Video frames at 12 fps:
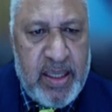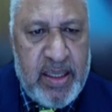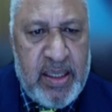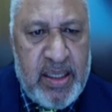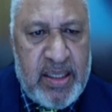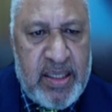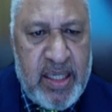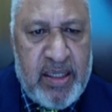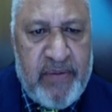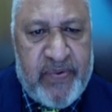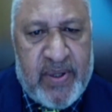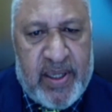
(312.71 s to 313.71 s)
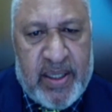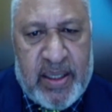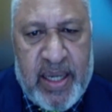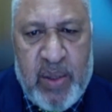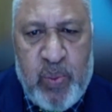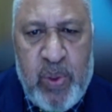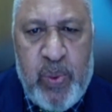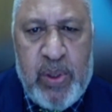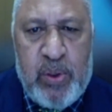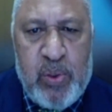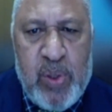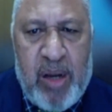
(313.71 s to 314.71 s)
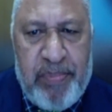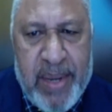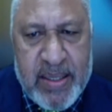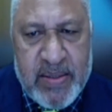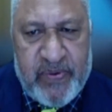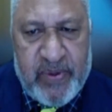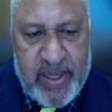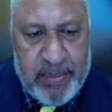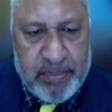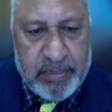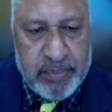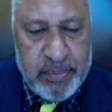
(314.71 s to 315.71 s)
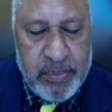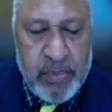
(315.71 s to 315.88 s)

insignificant, and we will do our best for them